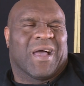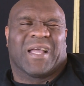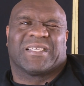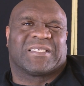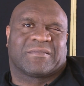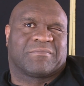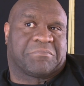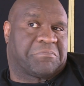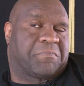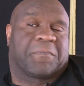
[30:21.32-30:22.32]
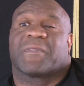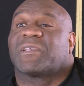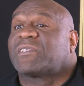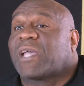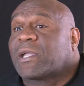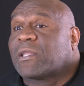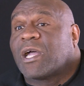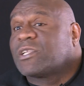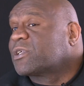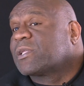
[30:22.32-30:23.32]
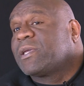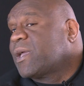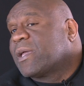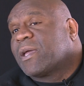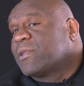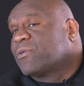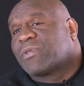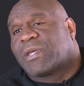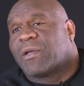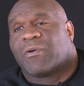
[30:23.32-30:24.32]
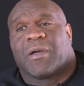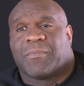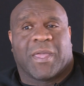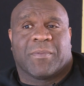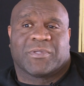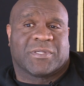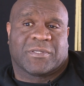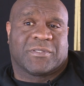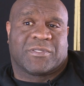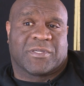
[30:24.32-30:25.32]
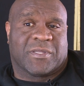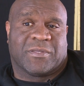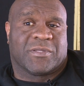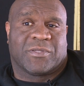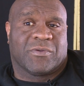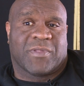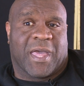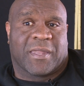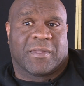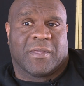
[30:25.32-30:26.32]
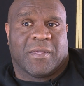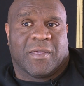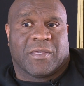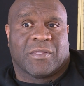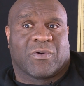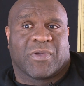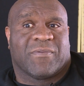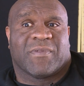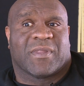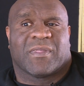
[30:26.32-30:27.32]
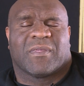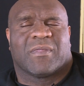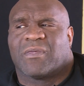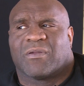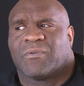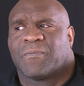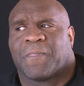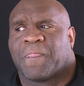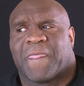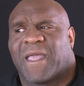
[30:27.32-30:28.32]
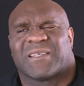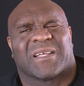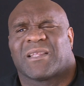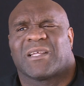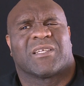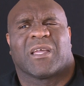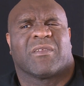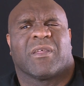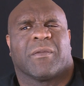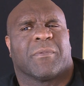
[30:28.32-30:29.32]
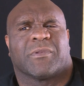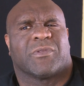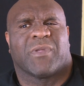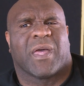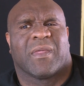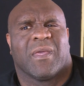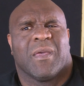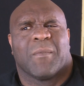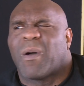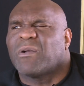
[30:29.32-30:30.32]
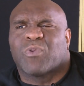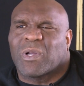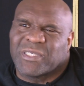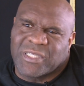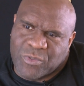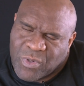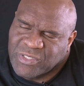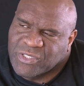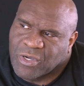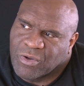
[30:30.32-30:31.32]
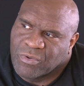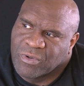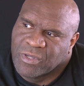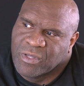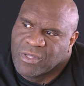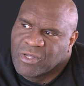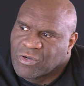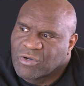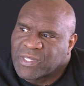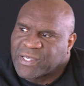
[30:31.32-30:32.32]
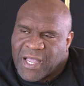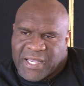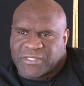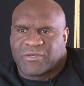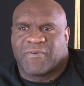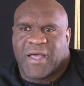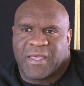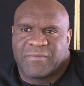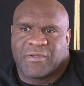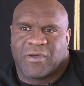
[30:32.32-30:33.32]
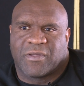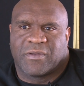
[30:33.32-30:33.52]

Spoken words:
I just, psychologically, I don't think I'm able to do that. You know, even, you know, yeah, psychologically, I'm unable to do that. I was watching this one show called like I Survived